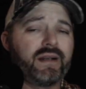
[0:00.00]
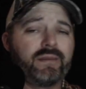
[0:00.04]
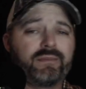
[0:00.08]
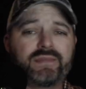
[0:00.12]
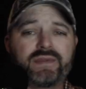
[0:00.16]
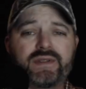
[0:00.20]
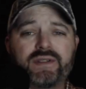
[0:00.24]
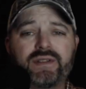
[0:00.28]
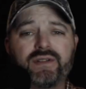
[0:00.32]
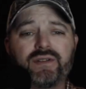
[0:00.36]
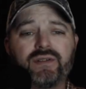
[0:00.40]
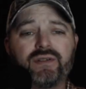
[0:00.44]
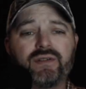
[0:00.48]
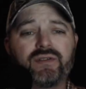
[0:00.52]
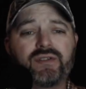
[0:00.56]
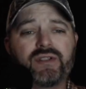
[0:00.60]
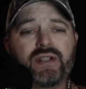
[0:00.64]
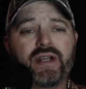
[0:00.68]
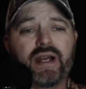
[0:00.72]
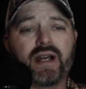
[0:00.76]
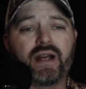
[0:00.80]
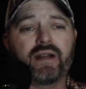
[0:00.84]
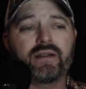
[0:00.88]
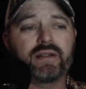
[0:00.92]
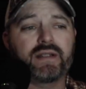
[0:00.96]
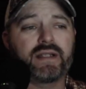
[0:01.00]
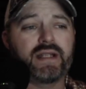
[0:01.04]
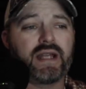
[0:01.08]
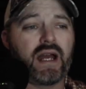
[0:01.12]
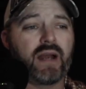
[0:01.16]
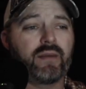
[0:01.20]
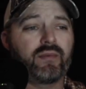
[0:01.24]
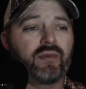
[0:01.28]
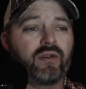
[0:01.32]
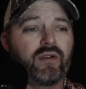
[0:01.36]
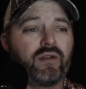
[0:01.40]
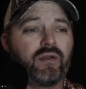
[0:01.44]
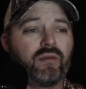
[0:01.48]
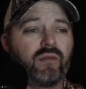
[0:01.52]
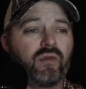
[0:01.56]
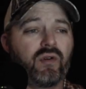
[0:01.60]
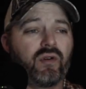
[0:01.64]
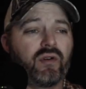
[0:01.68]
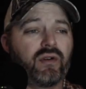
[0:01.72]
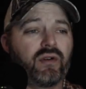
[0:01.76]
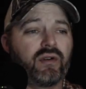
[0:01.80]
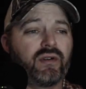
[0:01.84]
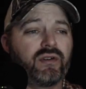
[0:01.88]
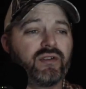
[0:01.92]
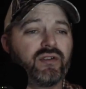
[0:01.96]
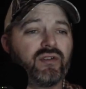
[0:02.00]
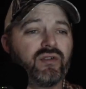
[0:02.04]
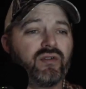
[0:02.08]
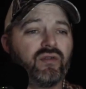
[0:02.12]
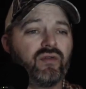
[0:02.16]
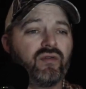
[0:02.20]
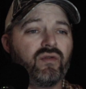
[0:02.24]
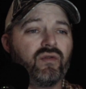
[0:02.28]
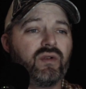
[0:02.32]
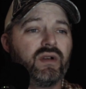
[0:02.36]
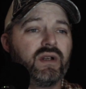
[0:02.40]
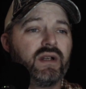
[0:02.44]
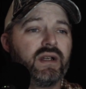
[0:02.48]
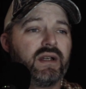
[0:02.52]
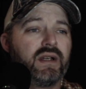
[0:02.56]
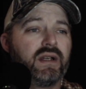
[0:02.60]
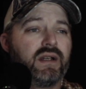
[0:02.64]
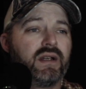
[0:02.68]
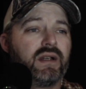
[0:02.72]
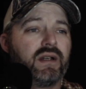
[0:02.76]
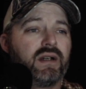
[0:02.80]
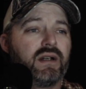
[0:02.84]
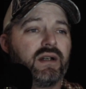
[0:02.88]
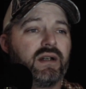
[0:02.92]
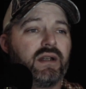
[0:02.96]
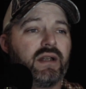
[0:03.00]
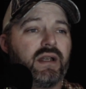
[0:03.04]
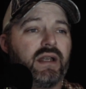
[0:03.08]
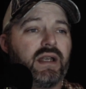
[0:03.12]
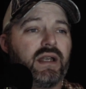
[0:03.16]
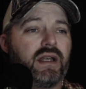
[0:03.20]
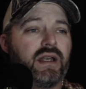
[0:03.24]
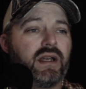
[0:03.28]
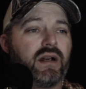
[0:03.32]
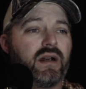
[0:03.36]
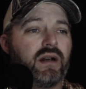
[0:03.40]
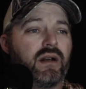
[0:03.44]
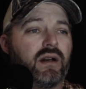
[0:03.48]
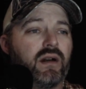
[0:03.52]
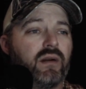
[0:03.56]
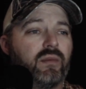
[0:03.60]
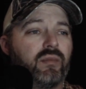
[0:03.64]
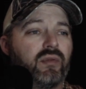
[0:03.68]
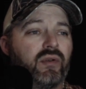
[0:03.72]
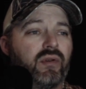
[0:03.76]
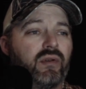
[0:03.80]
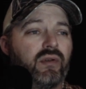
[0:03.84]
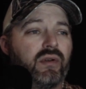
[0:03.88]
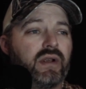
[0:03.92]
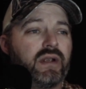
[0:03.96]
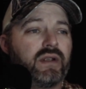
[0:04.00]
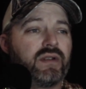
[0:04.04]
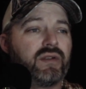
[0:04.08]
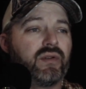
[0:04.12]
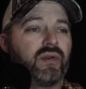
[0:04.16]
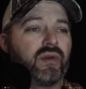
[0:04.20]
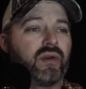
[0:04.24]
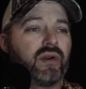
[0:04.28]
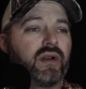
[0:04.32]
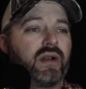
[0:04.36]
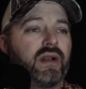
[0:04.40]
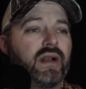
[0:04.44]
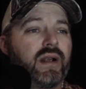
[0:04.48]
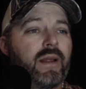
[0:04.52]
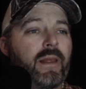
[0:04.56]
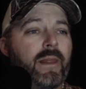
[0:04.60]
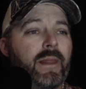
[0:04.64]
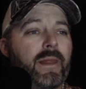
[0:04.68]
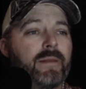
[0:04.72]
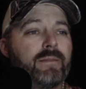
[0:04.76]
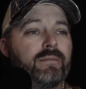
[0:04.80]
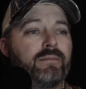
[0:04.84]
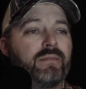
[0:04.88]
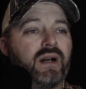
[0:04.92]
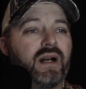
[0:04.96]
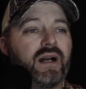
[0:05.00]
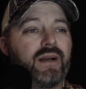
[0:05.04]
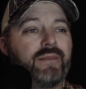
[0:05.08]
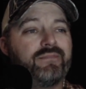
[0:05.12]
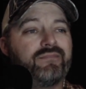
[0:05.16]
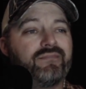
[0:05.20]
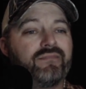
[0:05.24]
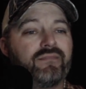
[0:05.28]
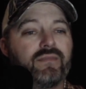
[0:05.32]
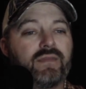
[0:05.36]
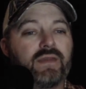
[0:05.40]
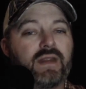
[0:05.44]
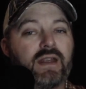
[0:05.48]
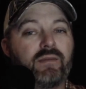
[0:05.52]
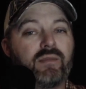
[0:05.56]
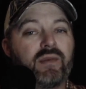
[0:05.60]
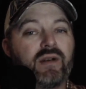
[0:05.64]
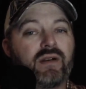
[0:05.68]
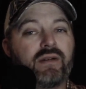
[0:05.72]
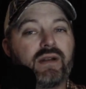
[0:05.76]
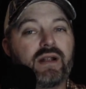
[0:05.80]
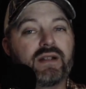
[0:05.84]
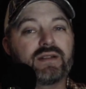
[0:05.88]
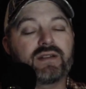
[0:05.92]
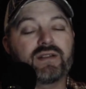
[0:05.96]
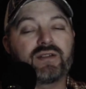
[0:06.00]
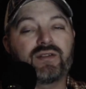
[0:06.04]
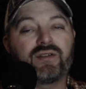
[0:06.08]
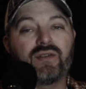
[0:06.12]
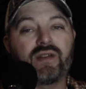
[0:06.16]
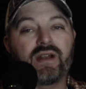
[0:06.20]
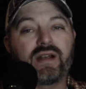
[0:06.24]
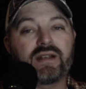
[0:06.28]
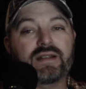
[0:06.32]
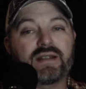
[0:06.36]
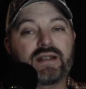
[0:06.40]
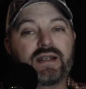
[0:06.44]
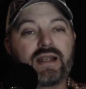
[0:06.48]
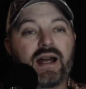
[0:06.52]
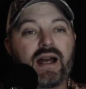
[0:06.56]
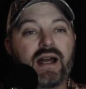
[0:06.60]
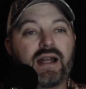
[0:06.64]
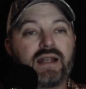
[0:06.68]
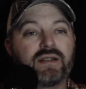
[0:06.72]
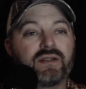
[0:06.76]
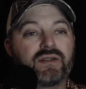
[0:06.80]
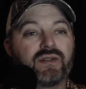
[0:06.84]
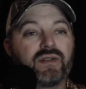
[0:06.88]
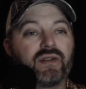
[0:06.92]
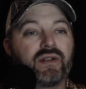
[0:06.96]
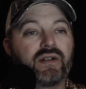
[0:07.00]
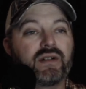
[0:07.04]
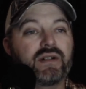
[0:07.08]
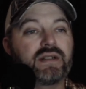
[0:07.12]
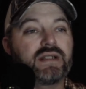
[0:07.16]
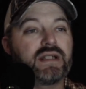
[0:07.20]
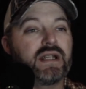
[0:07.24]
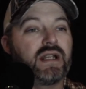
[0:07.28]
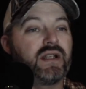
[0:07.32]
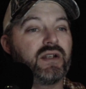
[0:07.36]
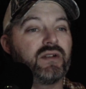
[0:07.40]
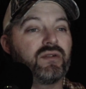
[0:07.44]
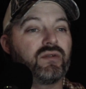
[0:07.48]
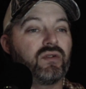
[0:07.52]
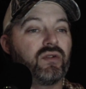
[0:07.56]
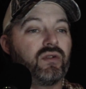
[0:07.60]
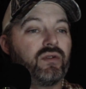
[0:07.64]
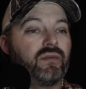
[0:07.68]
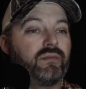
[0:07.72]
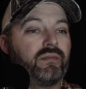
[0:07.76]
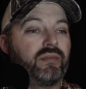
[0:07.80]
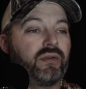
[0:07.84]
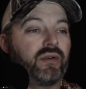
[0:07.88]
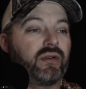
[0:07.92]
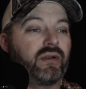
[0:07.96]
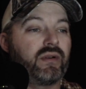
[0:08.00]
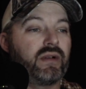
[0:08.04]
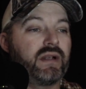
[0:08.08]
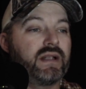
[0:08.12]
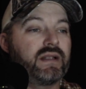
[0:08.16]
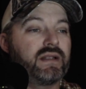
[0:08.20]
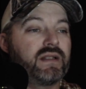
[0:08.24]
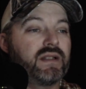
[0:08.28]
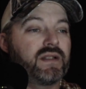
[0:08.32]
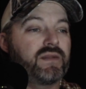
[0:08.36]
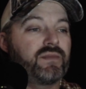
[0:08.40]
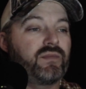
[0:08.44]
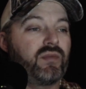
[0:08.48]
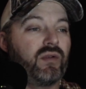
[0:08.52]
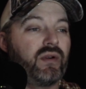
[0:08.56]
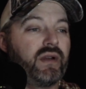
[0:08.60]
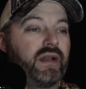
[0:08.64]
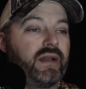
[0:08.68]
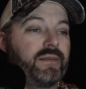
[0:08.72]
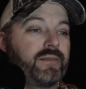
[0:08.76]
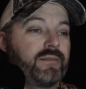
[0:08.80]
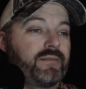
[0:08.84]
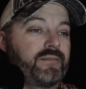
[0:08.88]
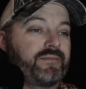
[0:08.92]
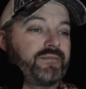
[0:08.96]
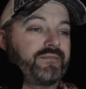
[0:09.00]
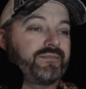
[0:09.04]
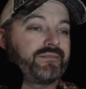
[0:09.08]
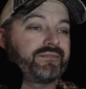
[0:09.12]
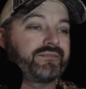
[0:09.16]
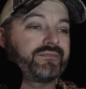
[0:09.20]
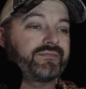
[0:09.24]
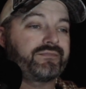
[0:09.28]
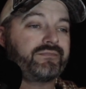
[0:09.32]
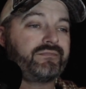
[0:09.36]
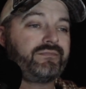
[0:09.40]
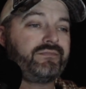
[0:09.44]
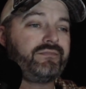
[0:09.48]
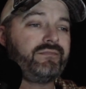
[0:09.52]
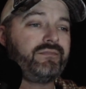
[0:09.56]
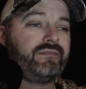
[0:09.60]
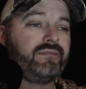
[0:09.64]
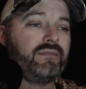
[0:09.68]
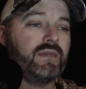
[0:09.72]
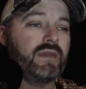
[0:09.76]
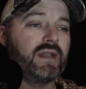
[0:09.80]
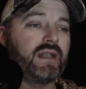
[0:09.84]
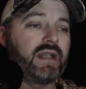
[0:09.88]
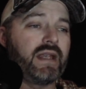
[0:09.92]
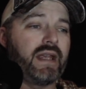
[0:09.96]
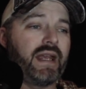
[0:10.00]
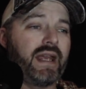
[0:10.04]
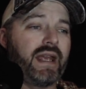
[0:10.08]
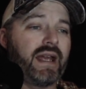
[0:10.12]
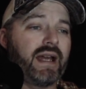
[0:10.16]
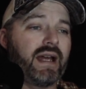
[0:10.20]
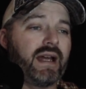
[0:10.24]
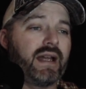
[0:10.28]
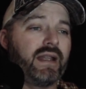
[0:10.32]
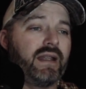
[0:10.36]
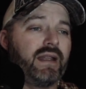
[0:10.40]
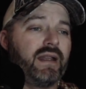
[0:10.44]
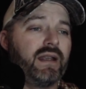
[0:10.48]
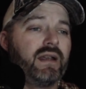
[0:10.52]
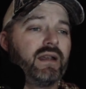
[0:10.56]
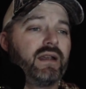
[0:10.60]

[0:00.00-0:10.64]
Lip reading: to check out the tap room or do a brewery tour. But they've been around since 2009, so they're a 10-year-old brewery at this point. And